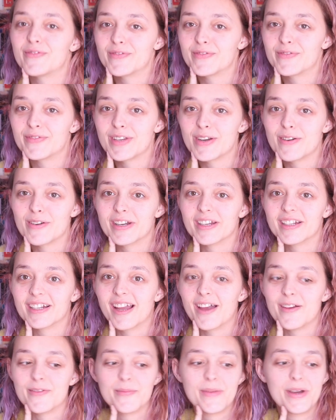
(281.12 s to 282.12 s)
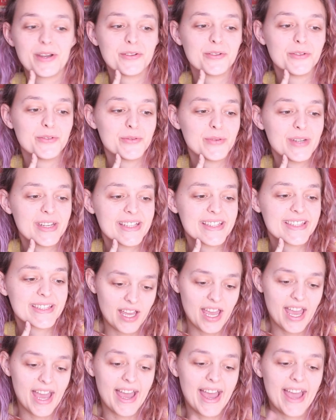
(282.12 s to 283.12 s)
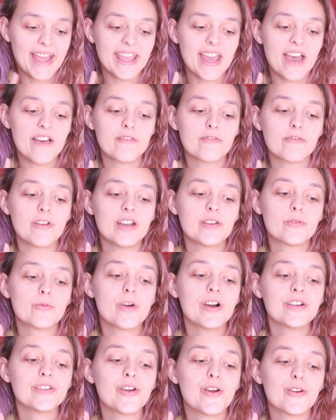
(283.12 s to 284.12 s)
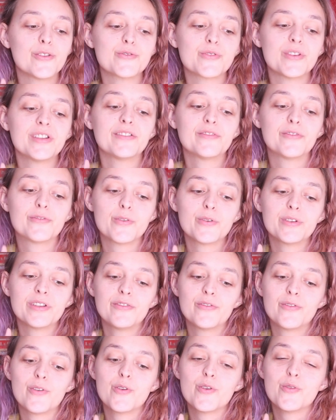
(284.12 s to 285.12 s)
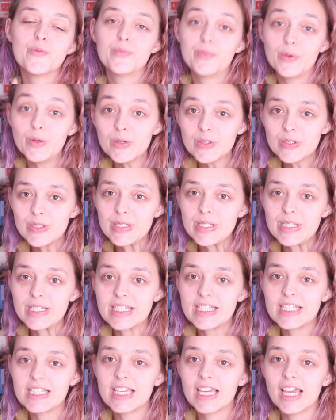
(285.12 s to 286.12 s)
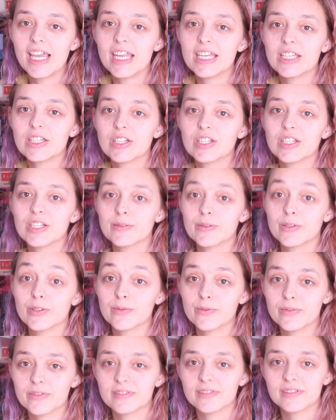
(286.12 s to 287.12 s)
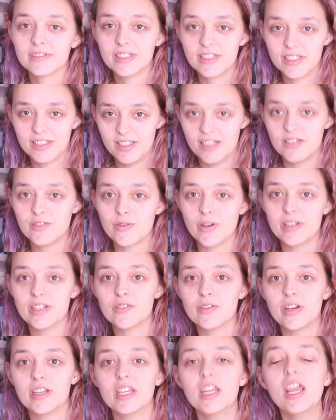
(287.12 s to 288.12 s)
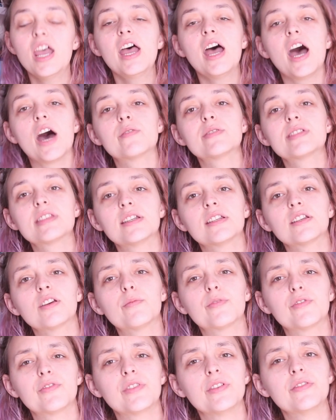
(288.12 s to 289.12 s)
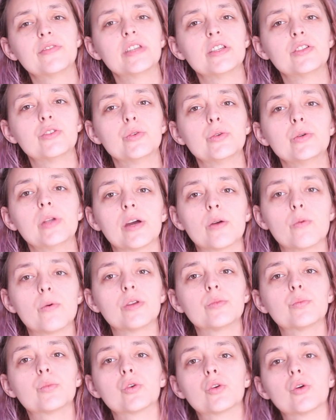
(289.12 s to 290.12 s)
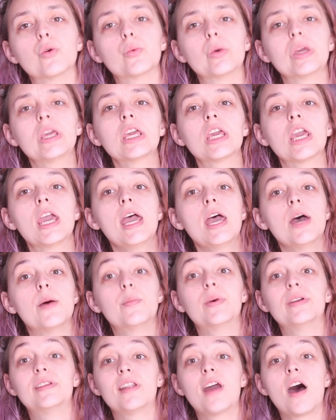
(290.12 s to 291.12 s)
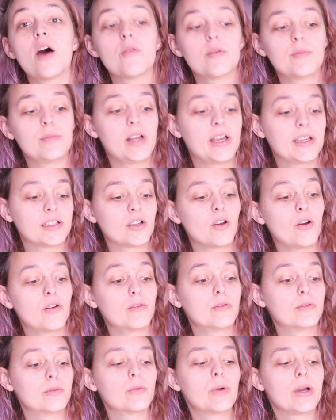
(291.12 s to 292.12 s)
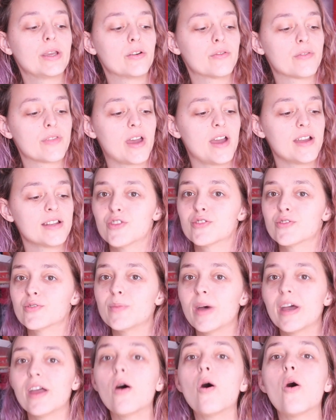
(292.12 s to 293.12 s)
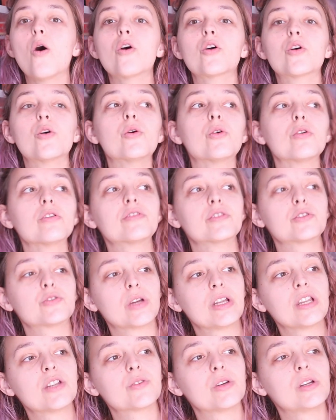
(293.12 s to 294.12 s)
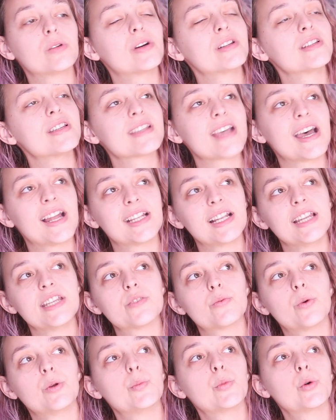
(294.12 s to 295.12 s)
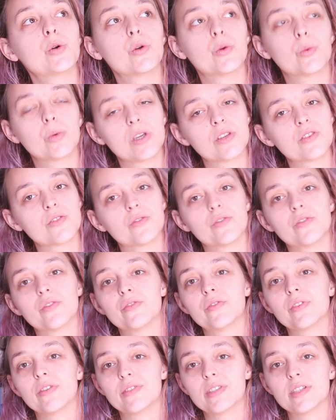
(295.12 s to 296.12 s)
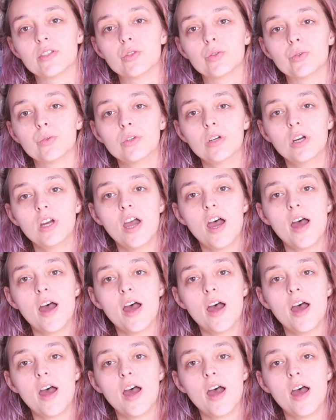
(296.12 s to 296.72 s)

figuring out my Goodreads, I have read 144 books in 2020. I was setting them for 52, like one book a week, but now I'm like way over that. So my goal for 2021 is at least one book a week, so 52.